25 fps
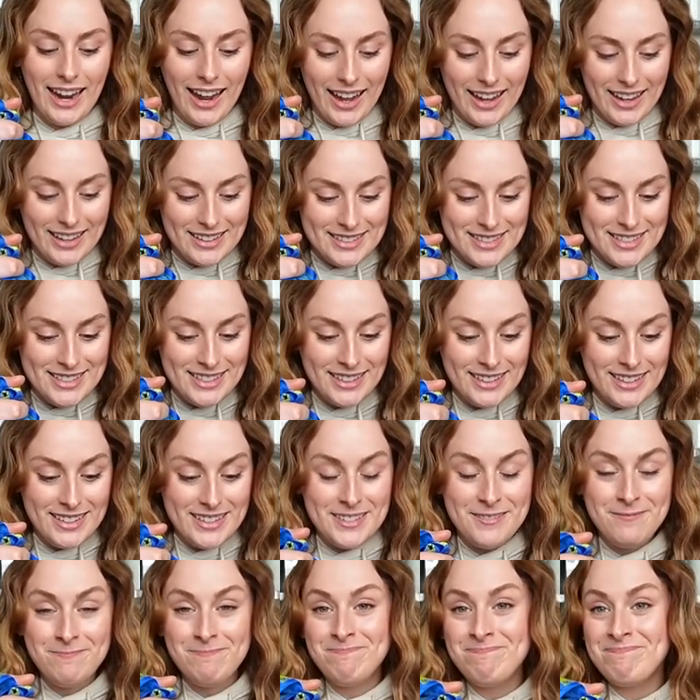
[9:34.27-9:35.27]
and
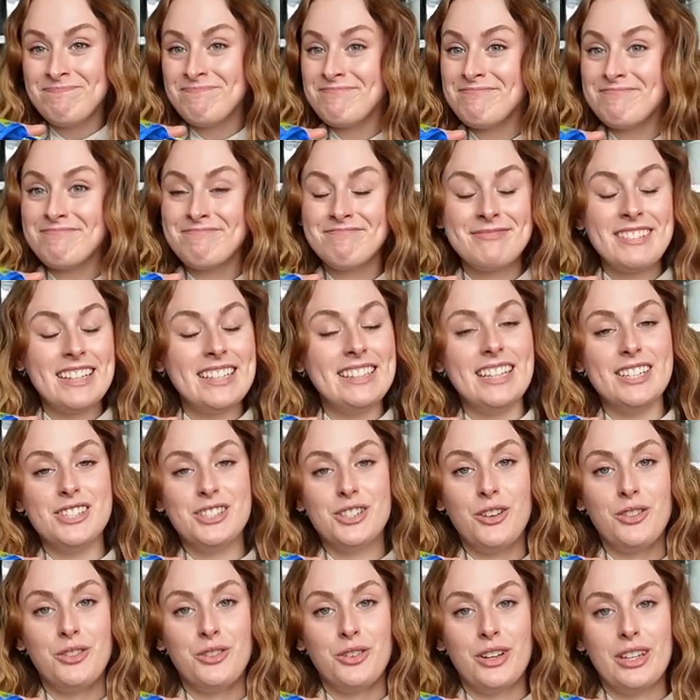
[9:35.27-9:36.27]
let's
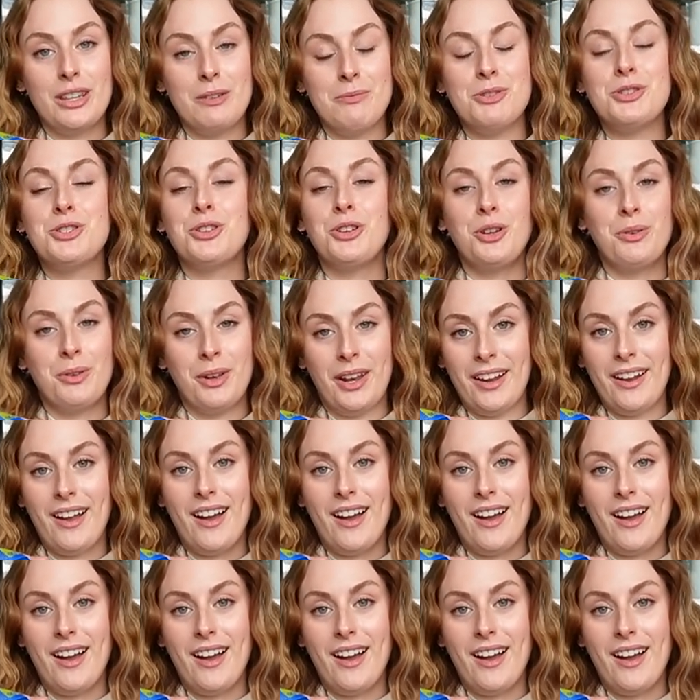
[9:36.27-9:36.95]
go through it. Let me show you what I